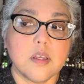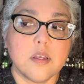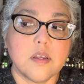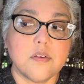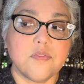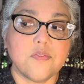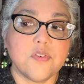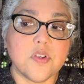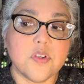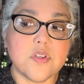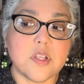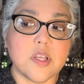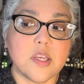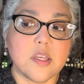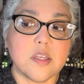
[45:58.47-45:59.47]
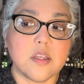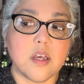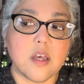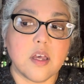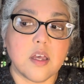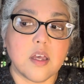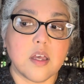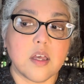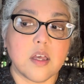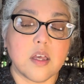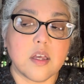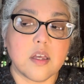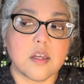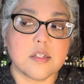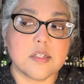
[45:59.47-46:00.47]
it feels like
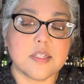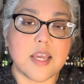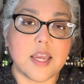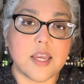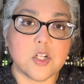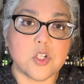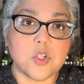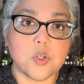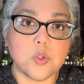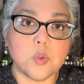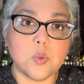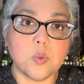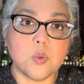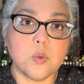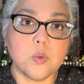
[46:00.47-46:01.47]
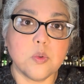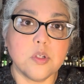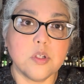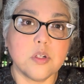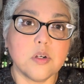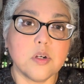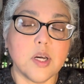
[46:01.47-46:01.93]
uh, take two. You know